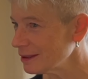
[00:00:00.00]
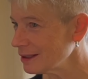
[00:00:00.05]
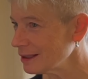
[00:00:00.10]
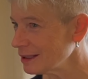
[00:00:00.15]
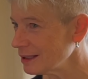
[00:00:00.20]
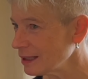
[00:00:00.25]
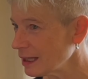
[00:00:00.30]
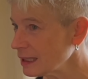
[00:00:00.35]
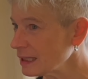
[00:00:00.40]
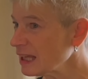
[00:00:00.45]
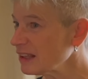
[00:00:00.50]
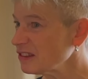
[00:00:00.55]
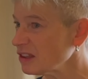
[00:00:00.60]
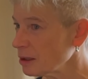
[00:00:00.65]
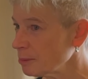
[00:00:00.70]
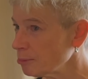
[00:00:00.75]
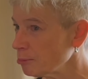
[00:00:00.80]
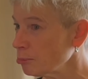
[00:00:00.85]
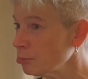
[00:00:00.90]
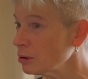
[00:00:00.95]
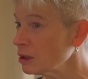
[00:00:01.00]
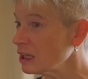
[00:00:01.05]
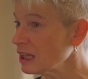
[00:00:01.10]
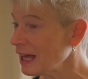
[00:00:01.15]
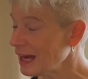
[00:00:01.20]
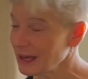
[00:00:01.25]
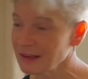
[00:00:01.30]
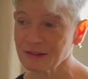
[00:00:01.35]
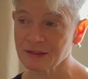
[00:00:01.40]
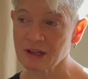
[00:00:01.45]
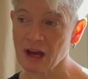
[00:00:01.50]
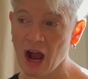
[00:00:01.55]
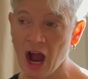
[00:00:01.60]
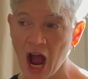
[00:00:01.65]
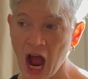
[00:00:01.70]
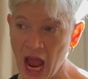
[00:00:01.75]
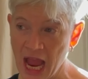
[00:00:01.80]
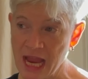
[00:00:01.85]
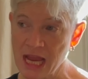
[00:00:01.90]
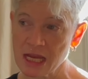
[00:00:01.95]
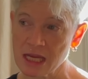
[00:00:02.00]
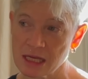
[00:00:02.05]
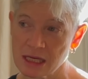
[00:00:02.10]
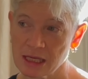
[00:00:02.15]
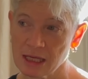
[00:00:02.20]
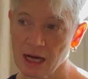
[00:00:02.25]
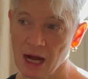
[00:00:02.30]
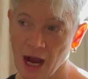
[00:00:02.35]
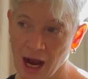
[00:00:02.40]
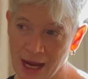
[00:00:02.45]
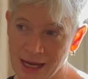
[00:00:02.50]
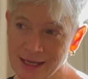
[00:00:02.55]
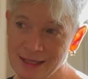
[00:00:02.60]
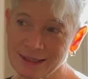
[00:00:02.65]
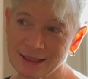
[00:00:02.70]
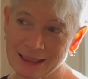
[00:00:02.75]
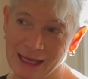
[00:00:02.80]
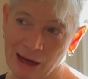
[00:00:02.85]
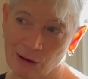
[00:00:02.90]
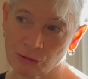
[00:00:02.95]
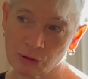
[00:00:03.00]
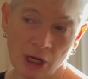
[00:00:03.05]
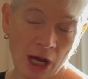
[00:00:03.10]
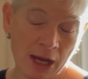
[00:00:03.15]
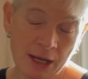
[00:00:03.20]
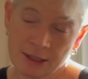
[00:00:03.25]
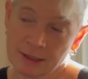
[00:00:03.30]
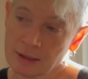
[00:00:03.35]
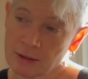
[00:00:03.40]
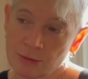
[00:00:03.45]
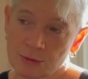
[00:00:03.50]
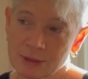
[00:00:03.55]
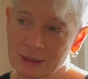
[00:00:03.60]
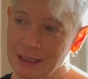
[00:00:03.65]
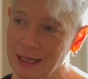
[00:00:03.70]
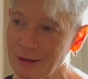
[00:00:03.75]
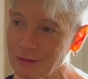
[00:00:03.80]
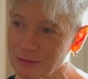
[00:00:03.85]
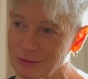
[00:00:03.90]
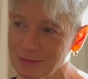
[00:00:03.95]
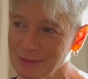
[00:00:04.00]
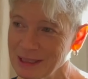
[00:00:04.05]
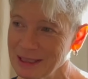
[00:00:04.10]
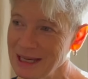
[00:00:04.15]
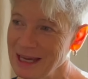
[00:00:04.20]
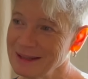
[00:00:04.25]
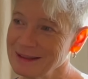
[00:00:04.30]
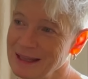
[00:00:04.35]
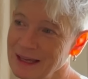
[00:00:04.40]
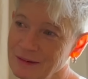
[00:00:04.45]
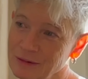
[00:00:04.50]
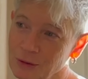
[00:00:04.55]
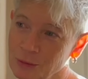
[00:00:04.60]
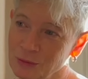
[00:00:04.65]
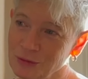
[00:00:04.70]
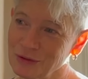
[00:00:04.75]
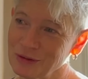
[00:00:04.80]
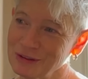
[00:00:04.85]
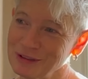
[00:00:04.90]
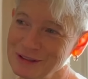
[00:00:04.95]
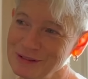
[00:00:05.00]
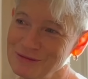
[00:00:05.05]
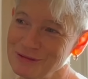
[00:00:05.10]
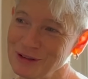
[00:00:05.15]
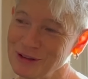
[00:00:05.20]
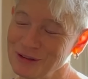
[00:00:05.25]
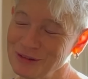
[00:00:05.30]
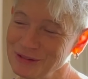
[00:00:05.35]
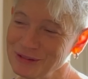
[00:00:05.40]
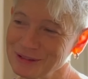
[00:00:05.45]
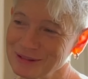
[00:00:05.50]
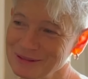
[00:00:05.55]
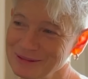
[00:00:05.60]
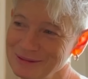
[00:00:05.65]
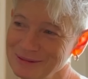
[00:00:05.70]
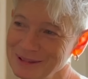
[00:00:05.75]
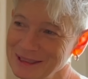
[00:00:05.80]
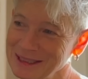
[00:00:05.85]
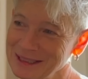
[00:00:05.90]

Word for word: It, unless I blast high. High is loud. High is always loud, and that's always the default when